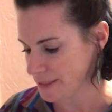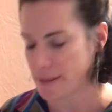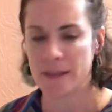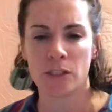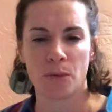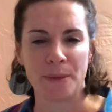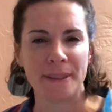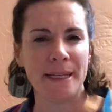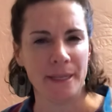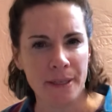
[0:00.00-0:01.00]
say it's a
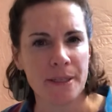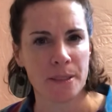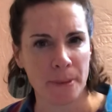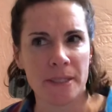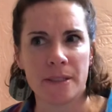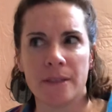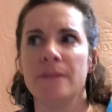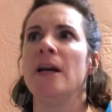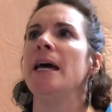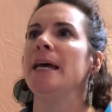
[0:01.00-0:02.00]
really
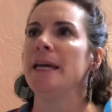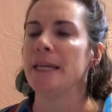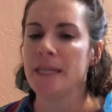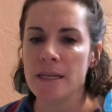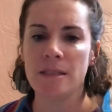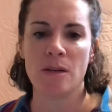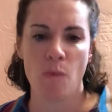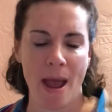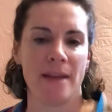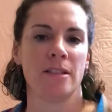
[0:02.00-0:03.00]
inexpensive, easy
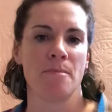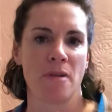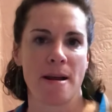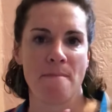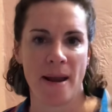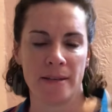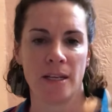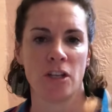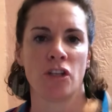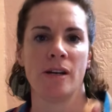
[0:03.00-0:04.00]
way to bring
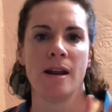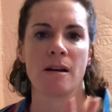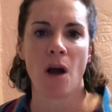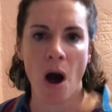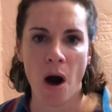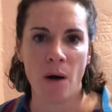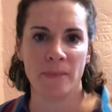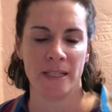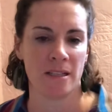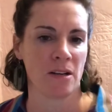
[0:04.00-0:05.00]
meditation and calm
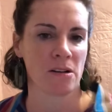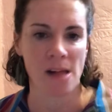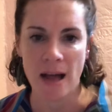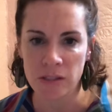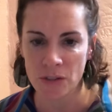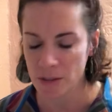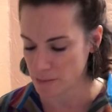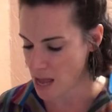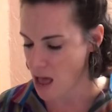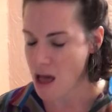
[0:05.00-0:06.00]
into your
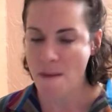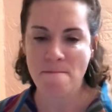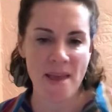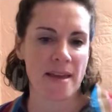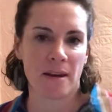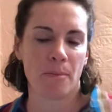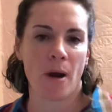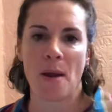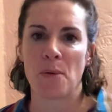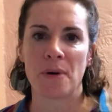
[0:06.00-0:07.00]
classroom. Make it a
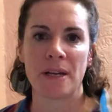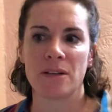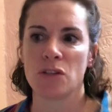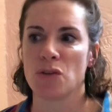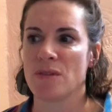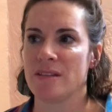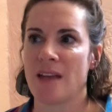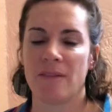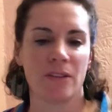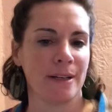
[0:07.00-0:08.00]
priority to do this
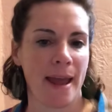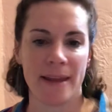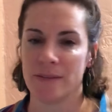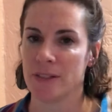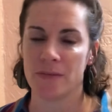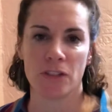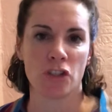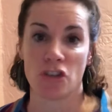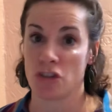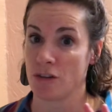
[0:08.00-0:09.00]
every day, even if it's
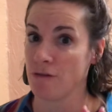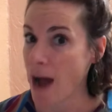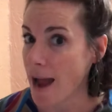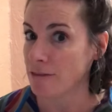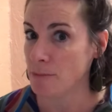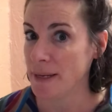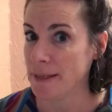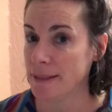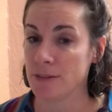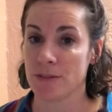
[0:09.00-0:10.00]
just your 5-minute